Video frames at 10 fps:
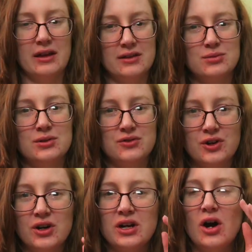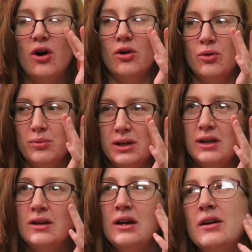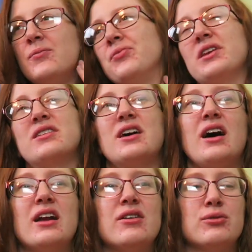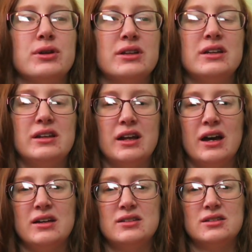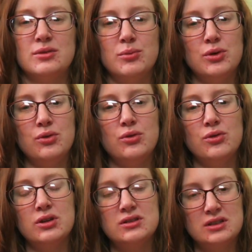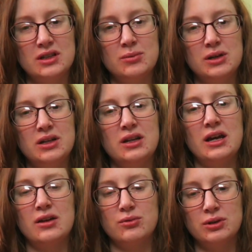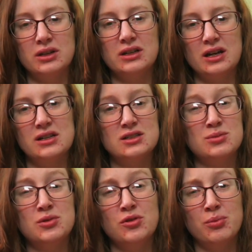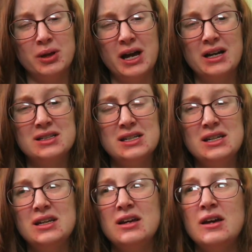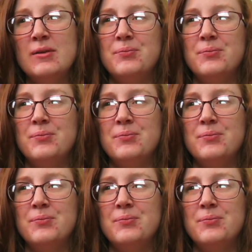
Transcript: Yeah, this one's very homey. It's got a really nice smooth cinnamon and a really nice smooth black tea.